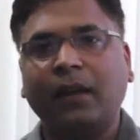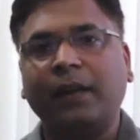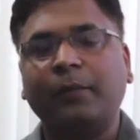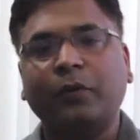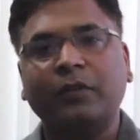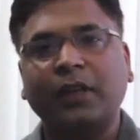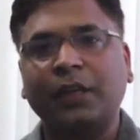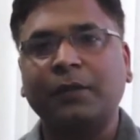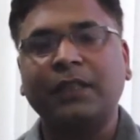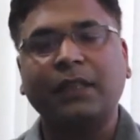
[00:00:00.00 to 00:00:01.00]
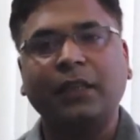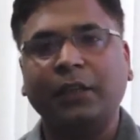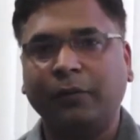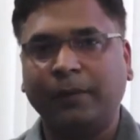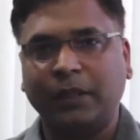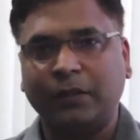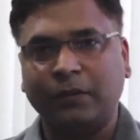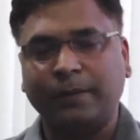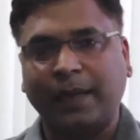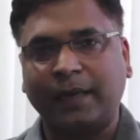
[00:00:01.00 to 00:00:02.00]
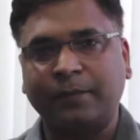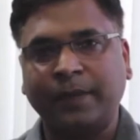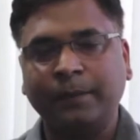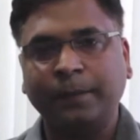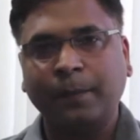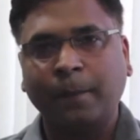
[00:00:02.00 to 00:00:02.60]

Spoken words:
and post-graduation in human resource management.